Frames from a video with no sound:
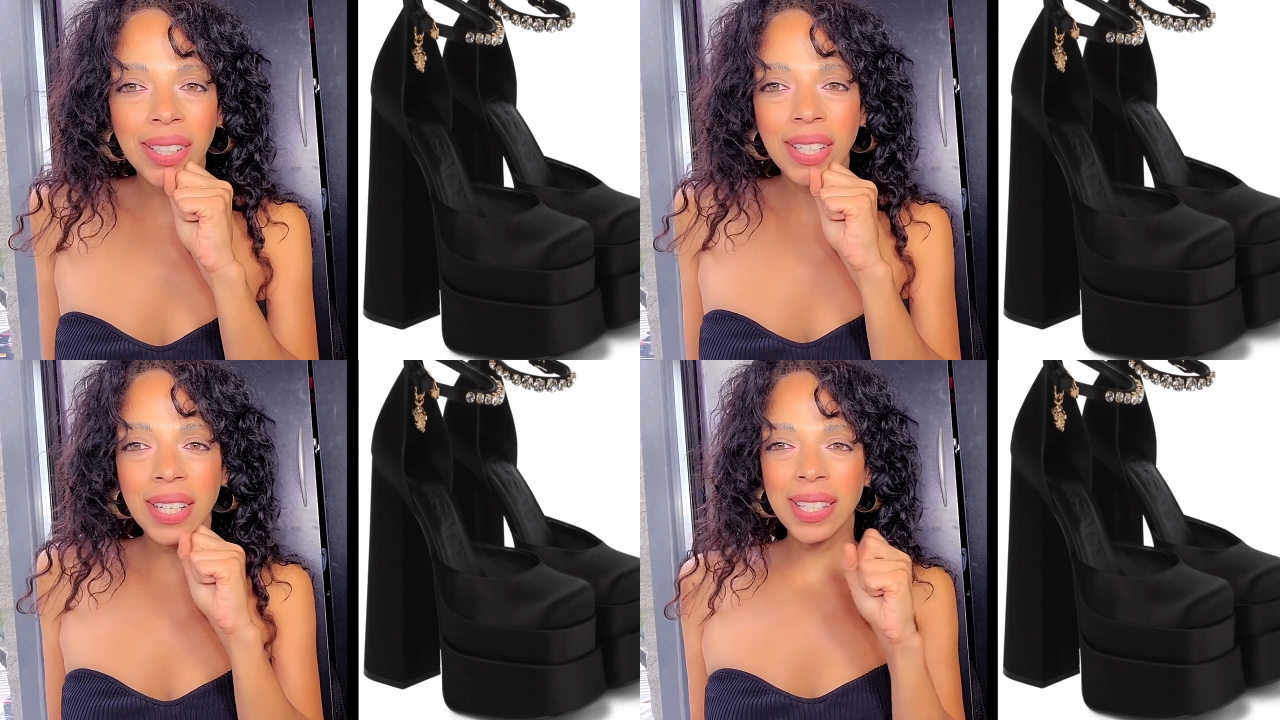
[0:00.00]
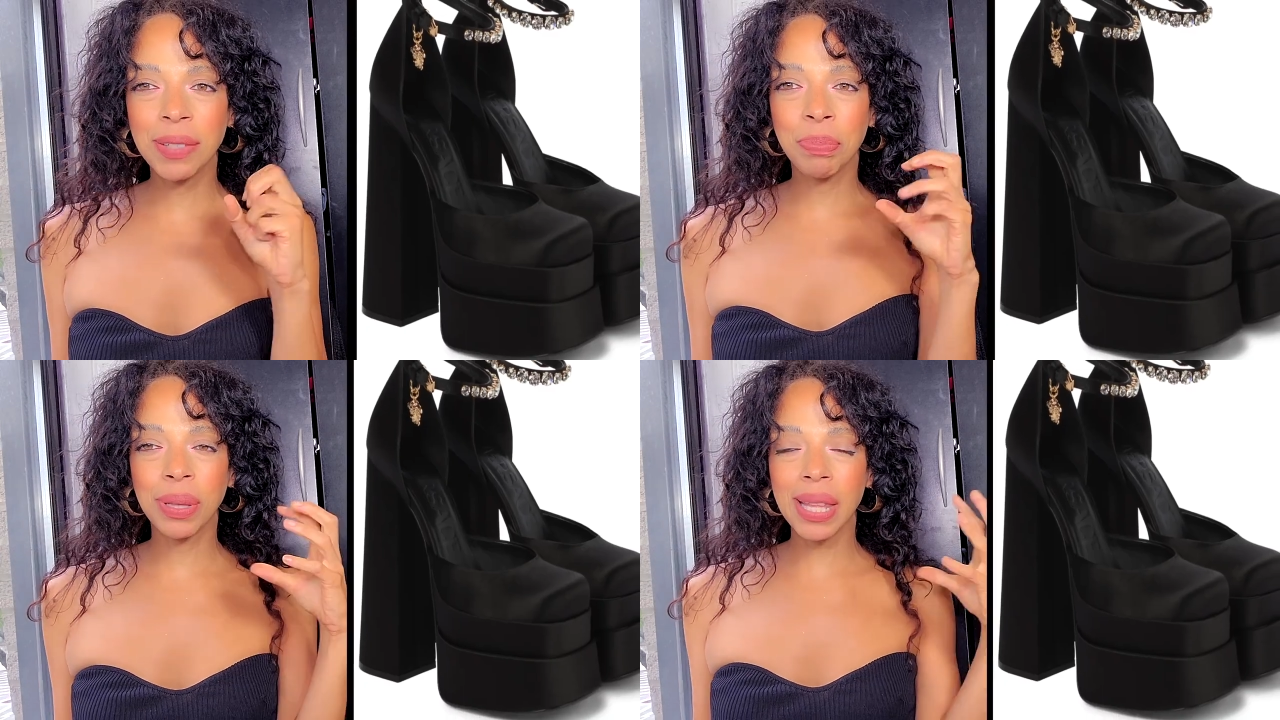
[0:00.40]
is. It's
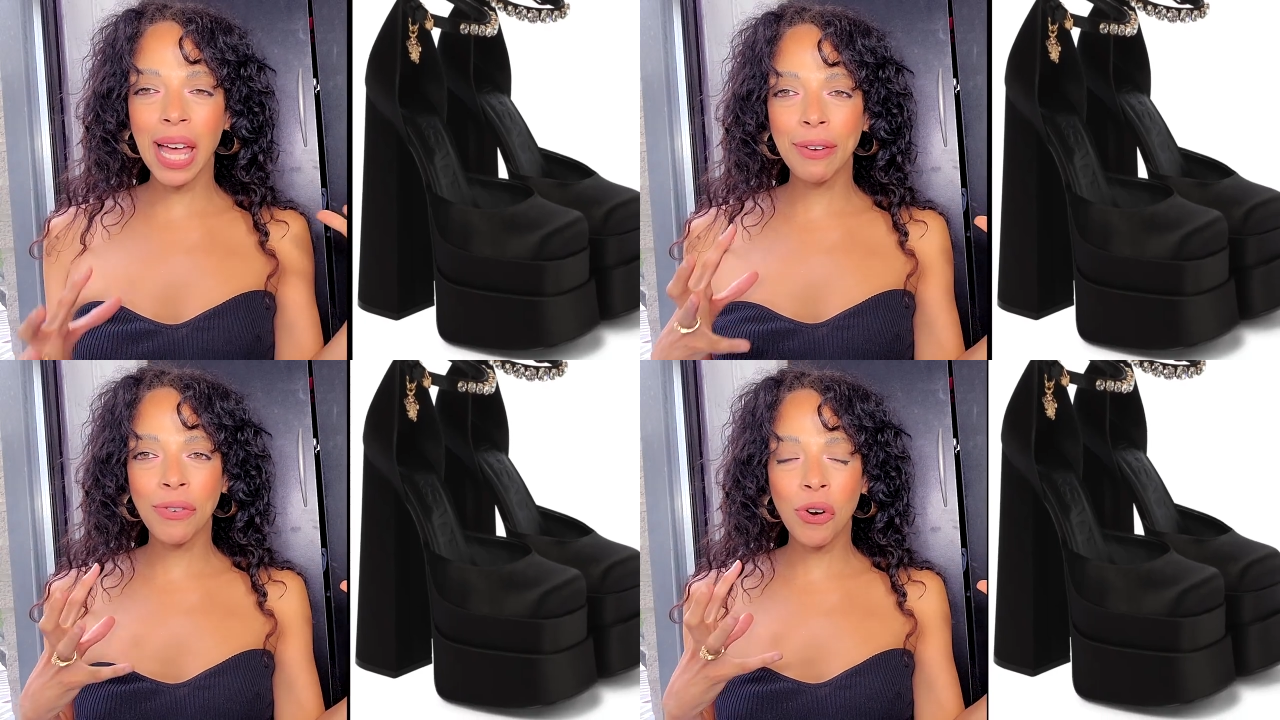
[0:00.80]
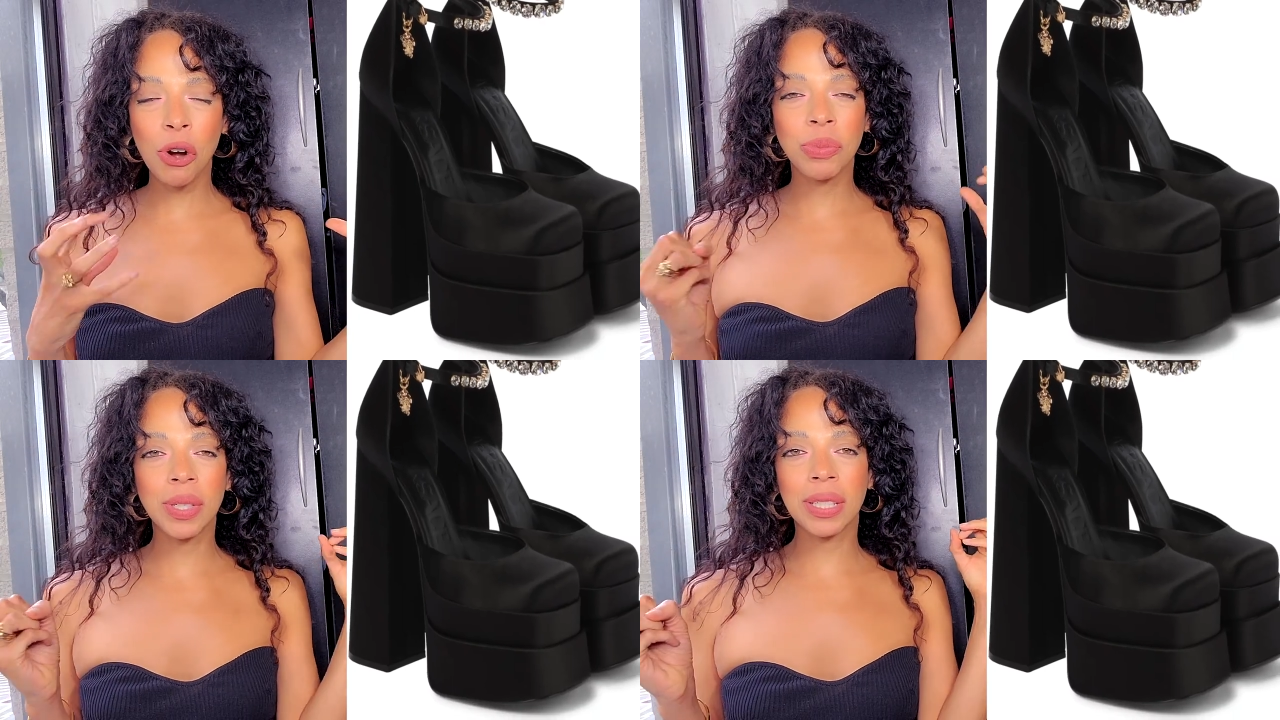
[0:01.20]

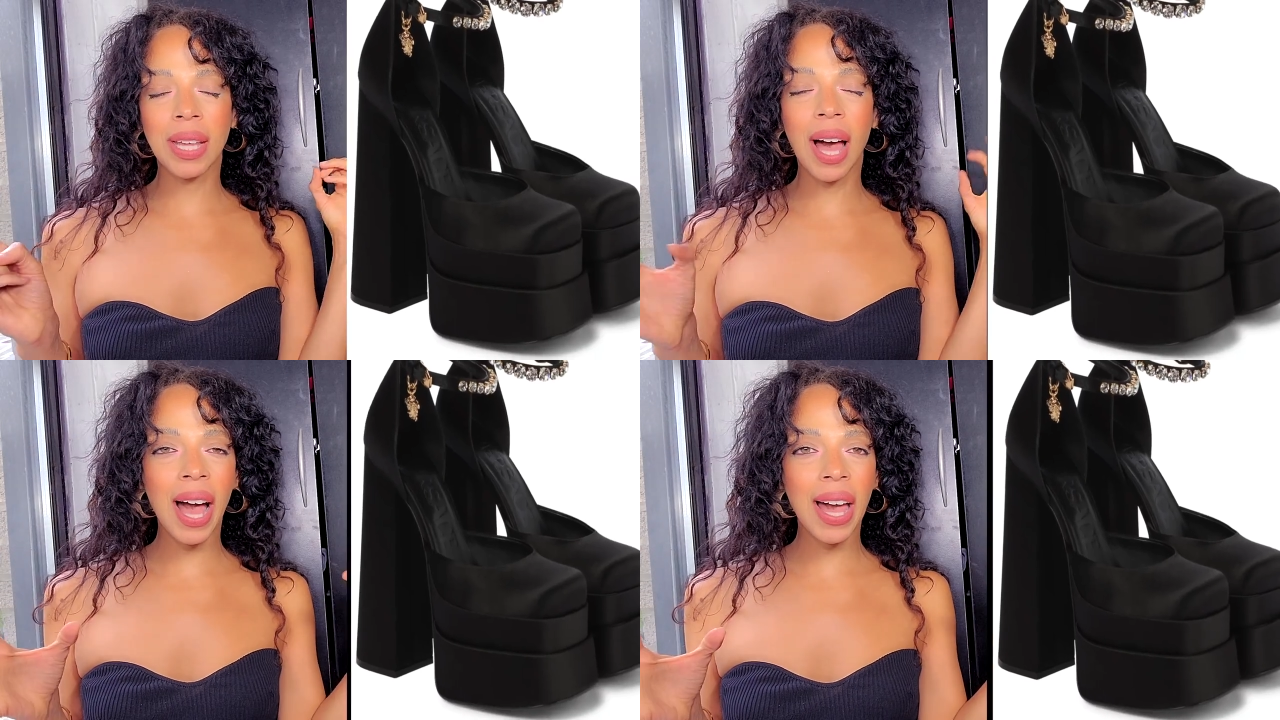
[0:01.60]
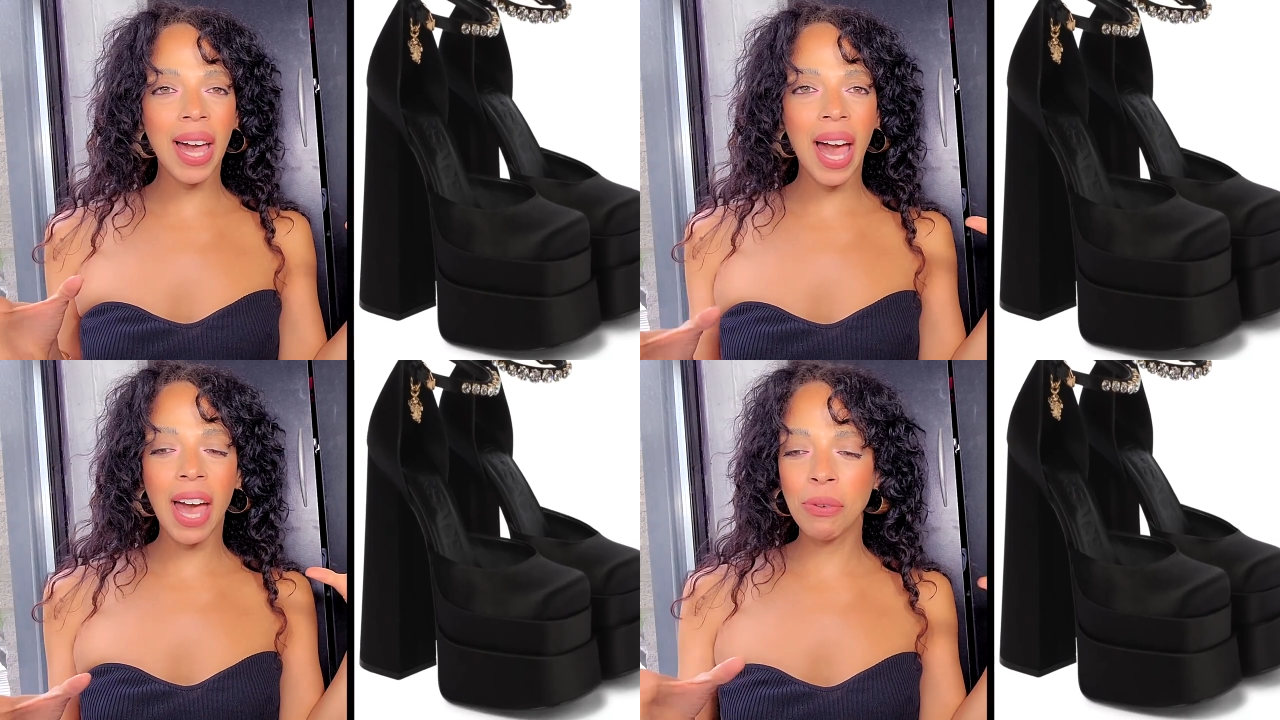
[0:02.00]
platforms, it's high.
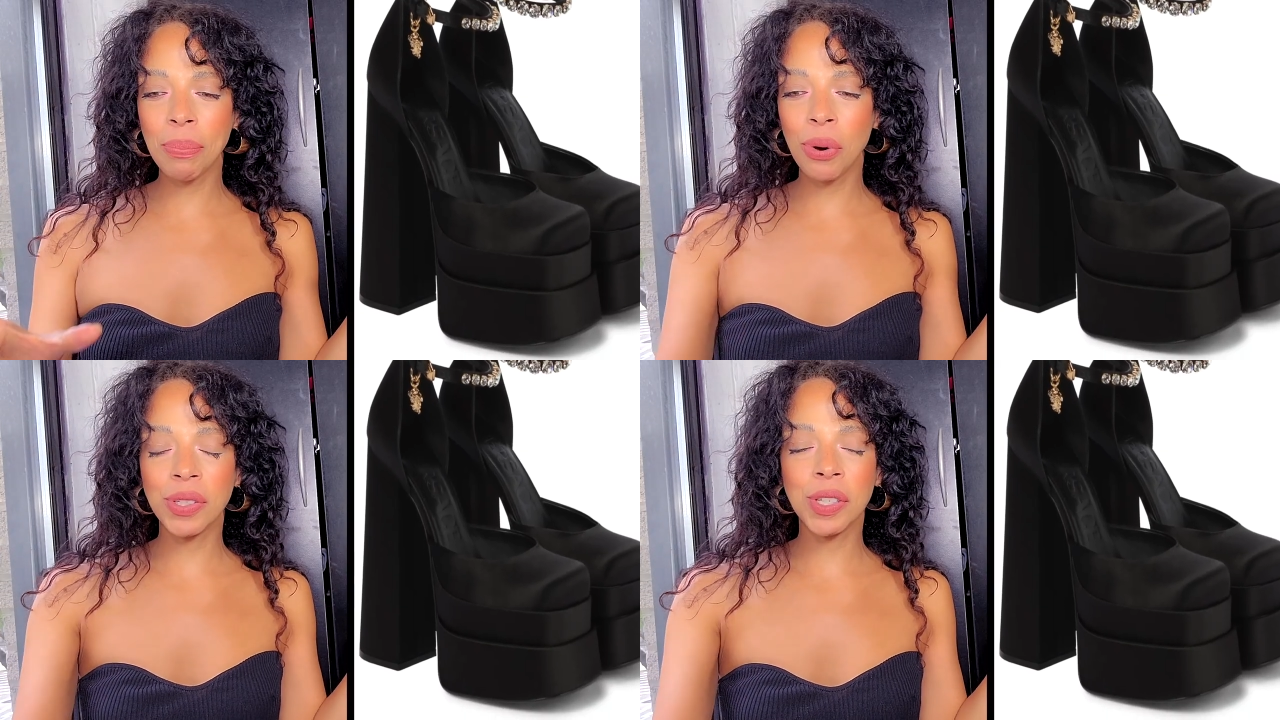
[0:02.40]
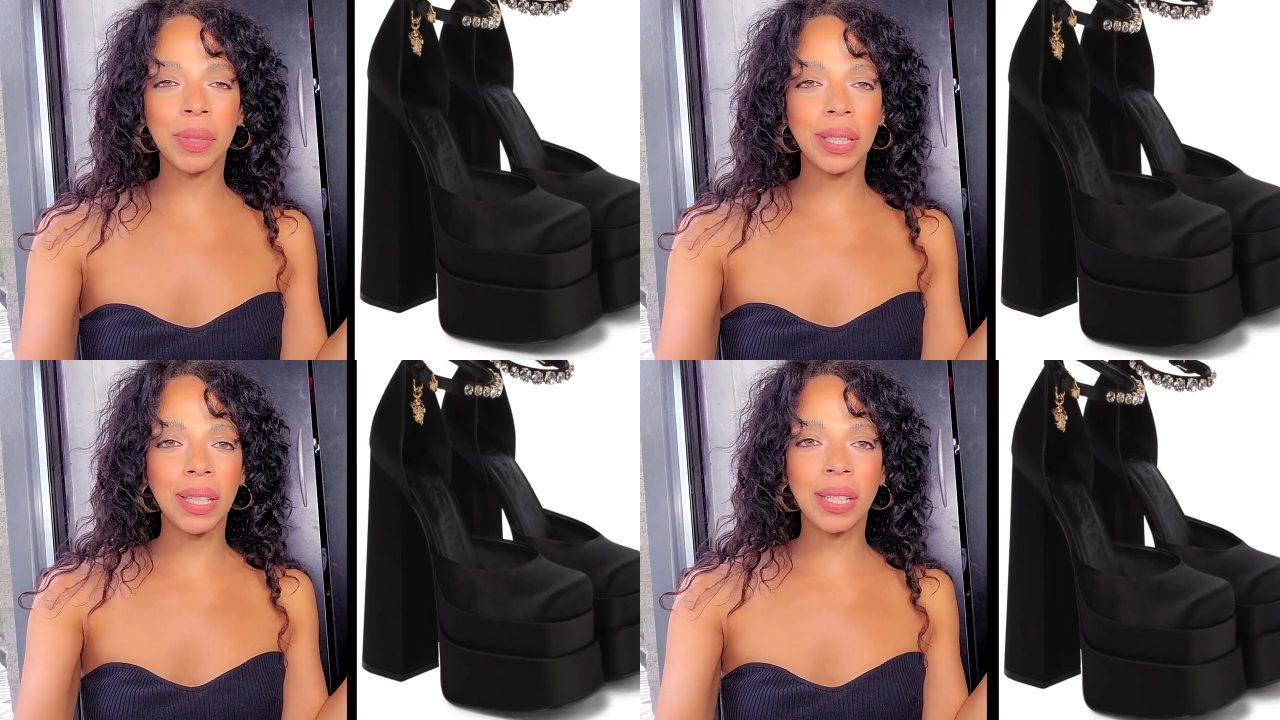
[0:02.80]
I haven't bought
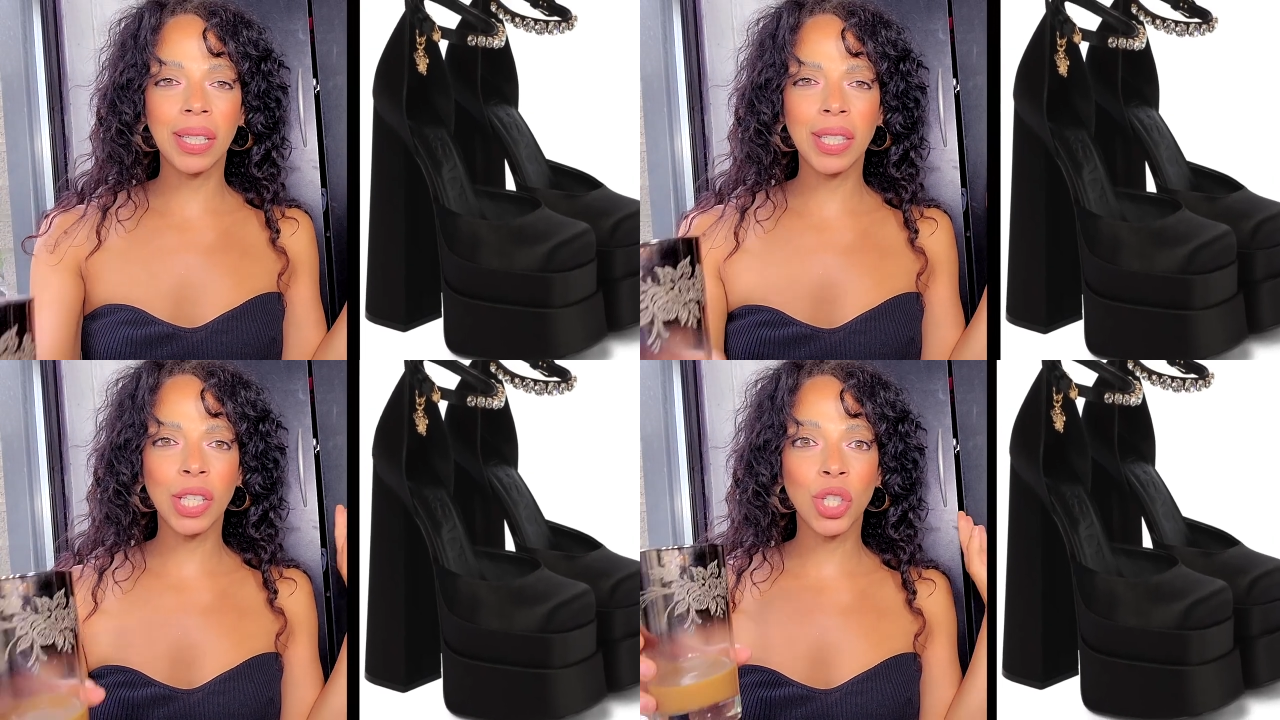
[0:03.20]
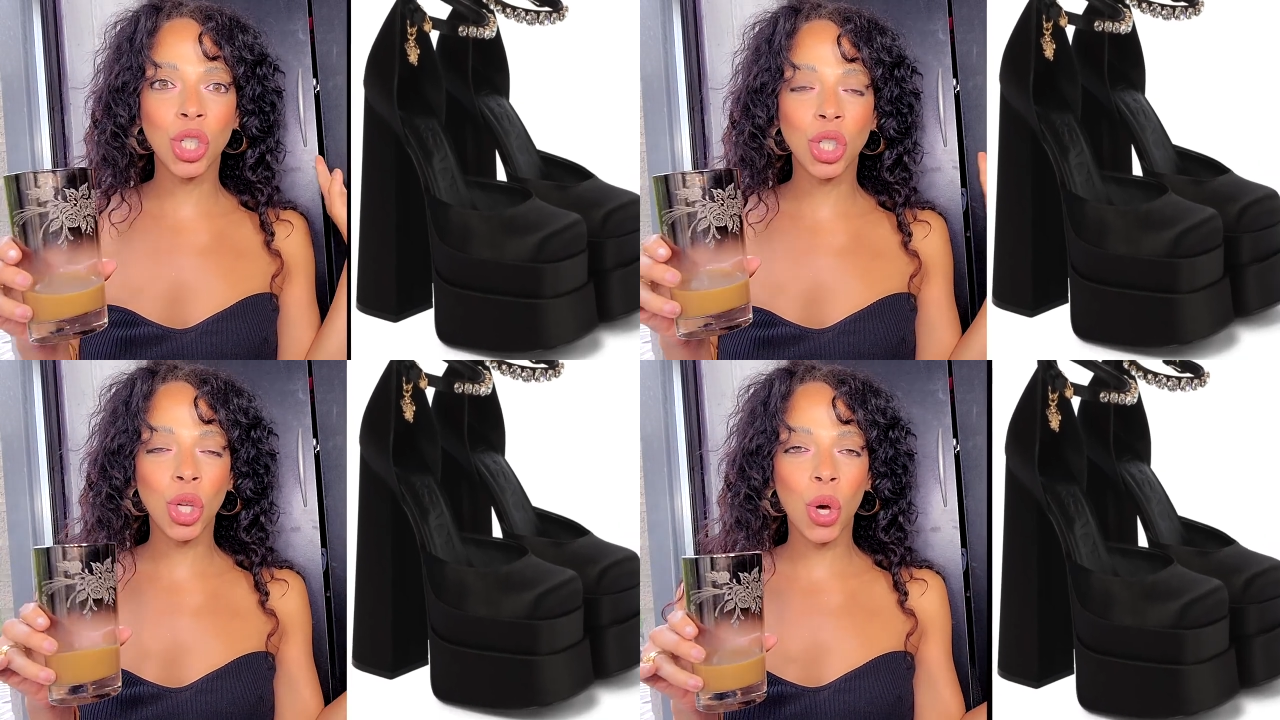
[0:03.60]
something like this in
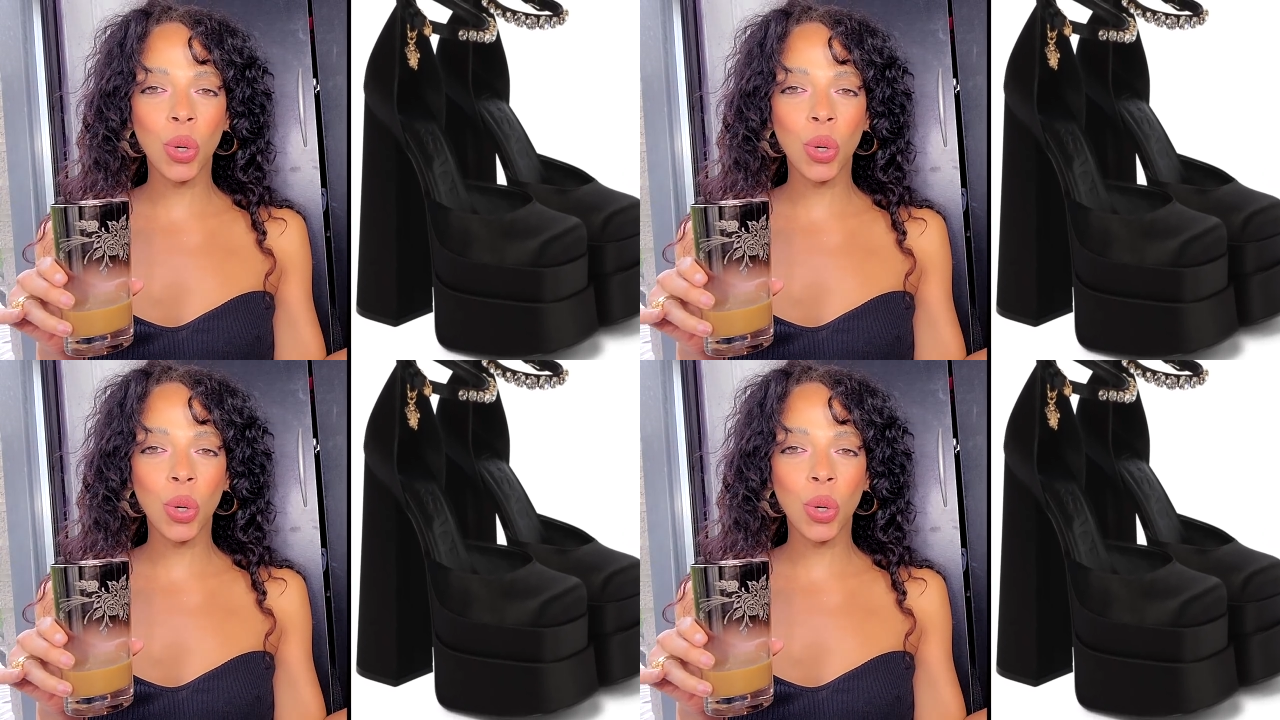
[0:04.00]
so